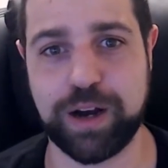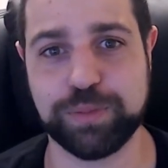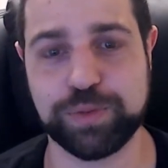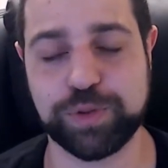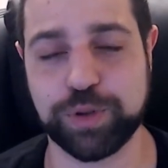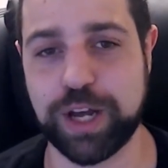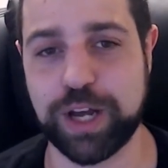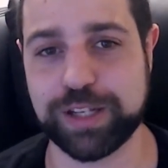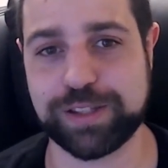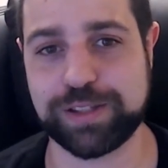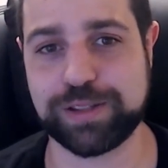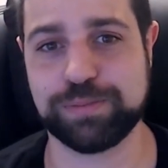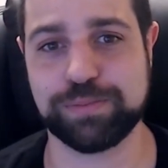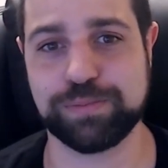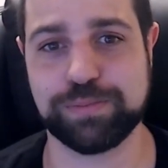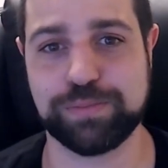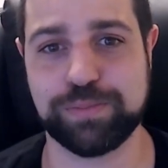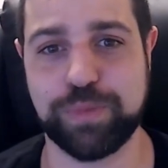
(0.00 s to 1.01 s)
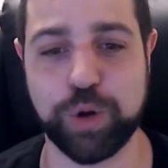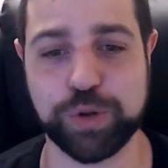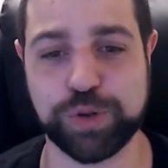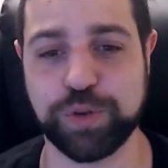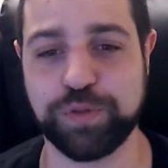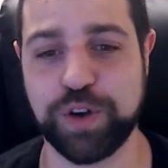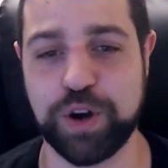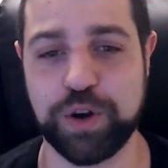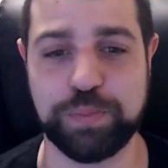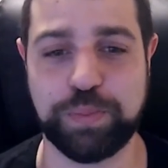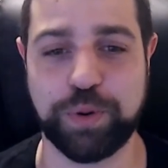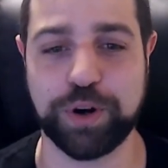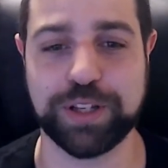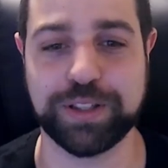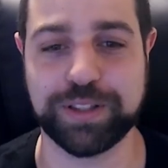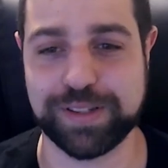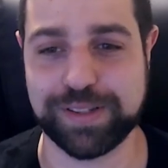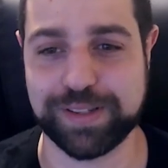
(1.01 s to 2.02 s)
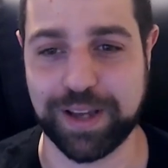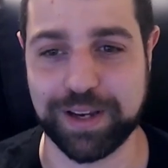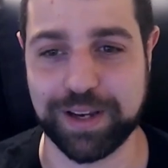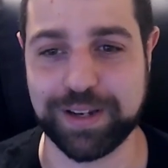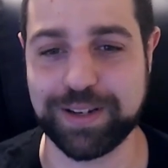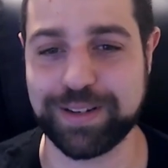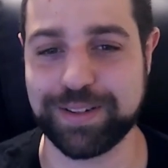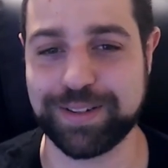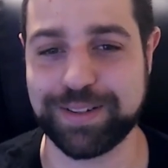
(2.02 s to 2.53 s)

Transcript: So that's also very important to say.